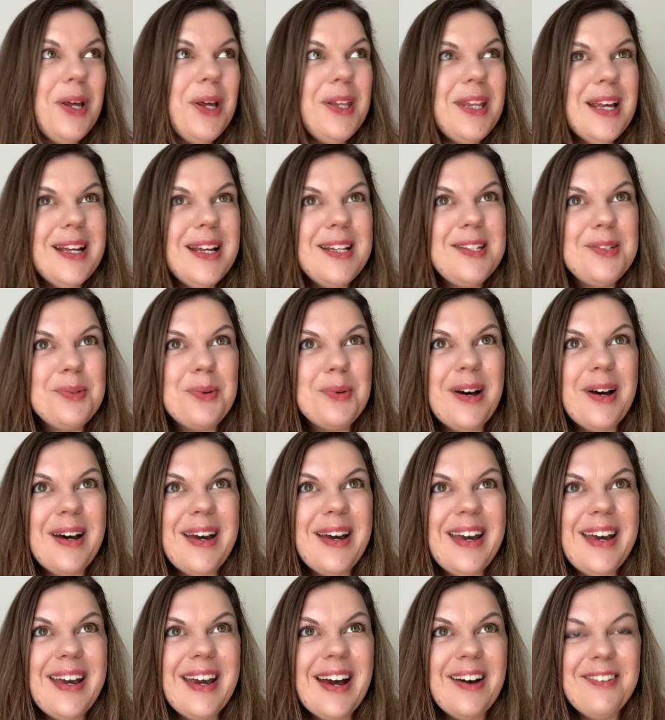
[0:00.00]
that's
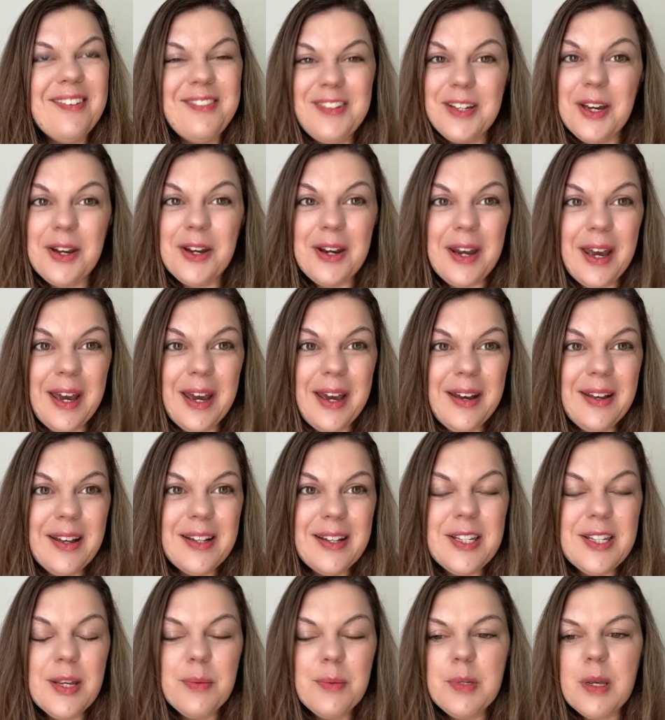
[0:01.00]
why I've done it.
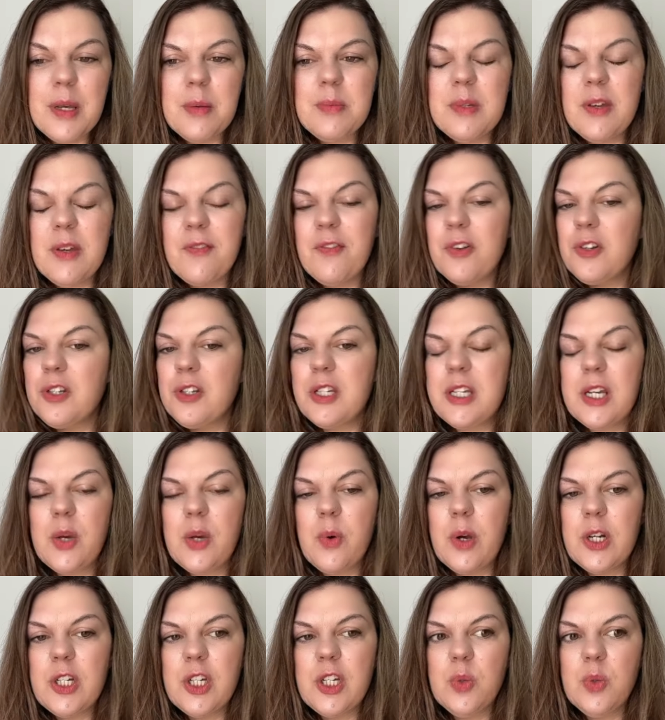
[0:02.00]
And sometimes I've honestly
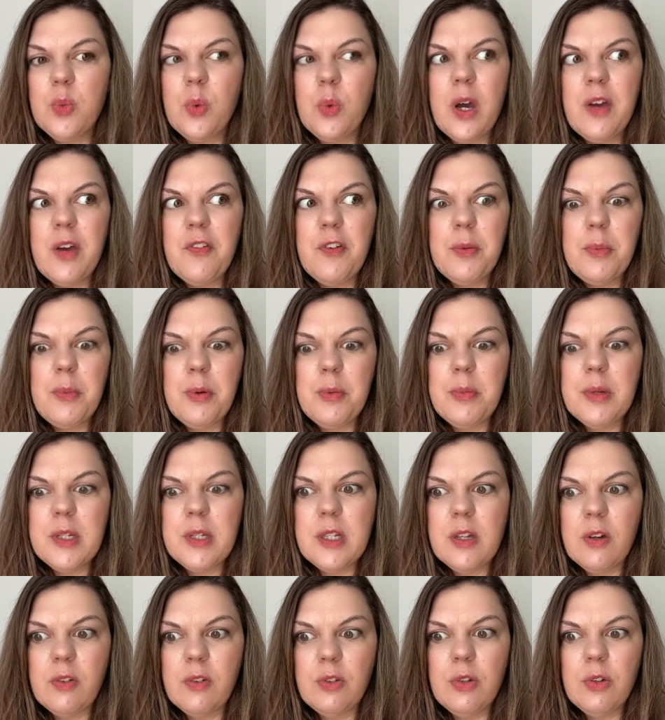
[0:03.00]
questioned why have I put
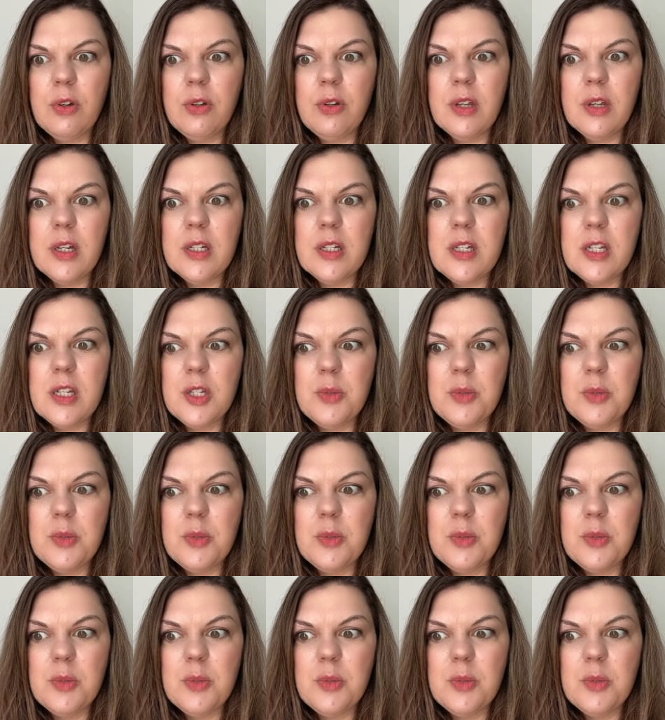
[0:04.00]
myself through this?